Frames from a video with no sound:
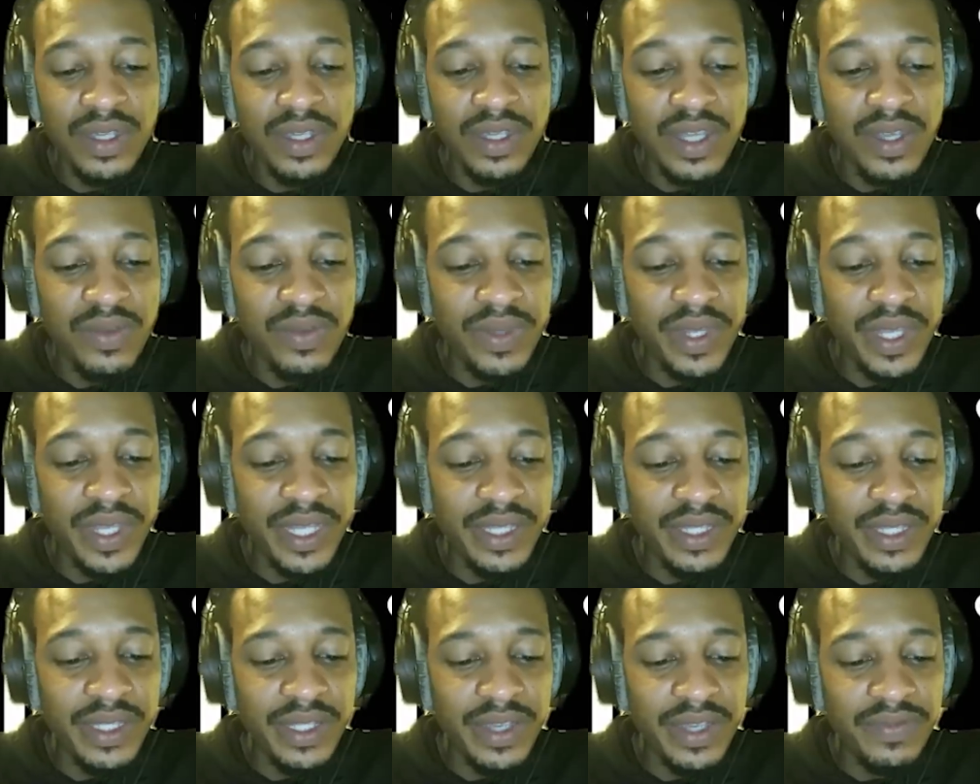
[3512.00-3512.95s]
Can we
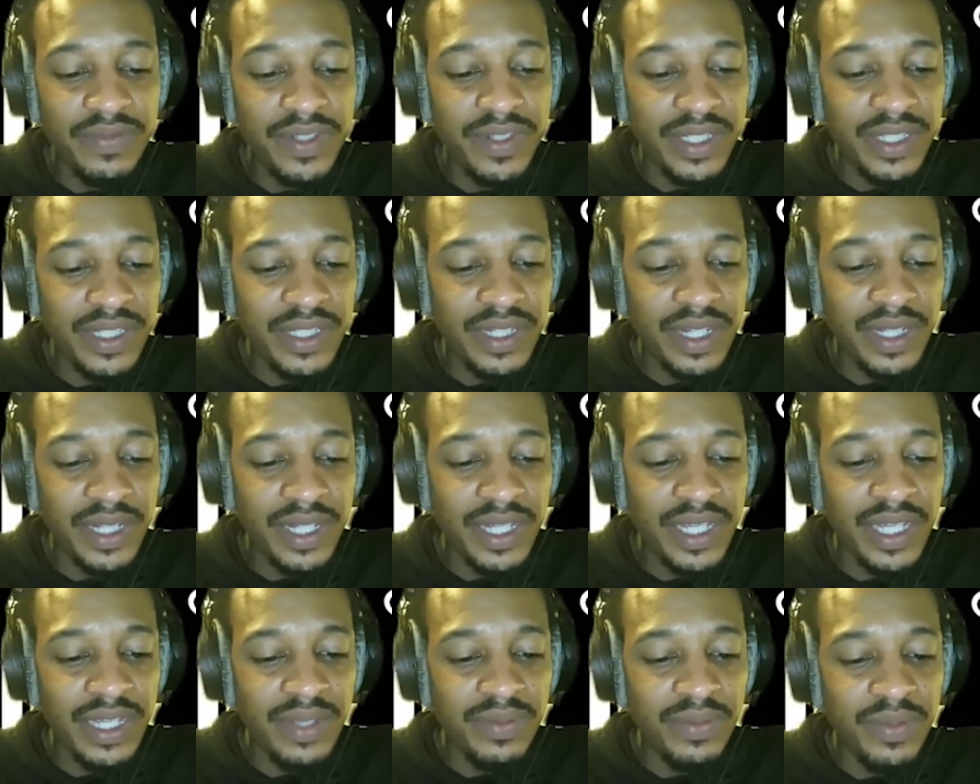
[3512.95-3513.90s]
get the definition of
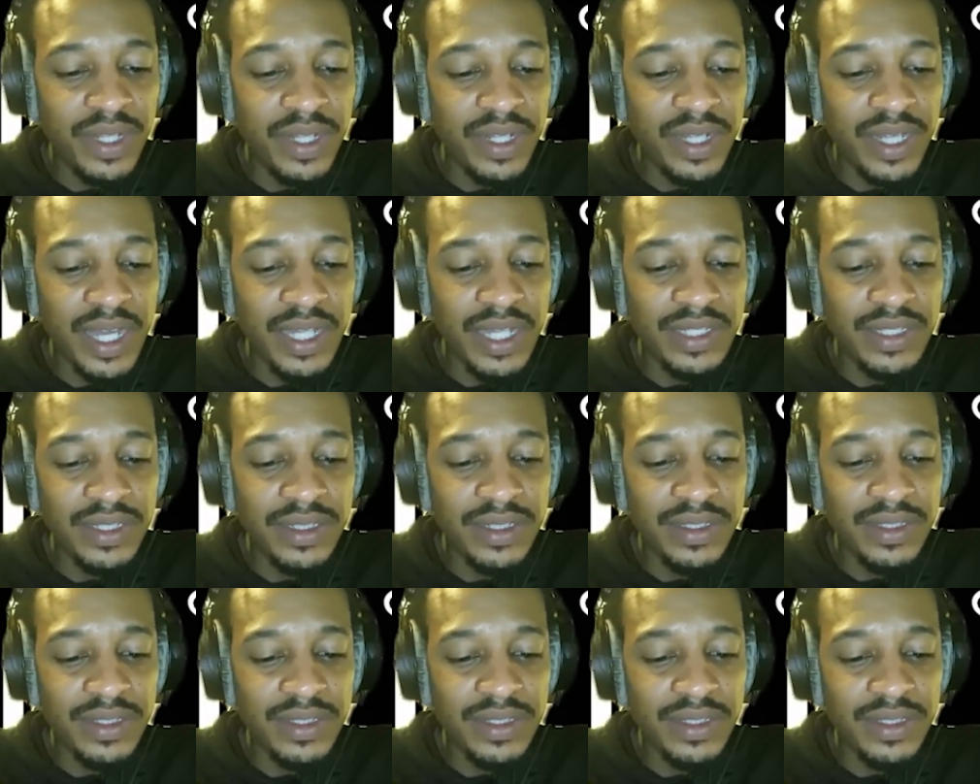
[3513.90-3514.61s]
lean, Brother Casa?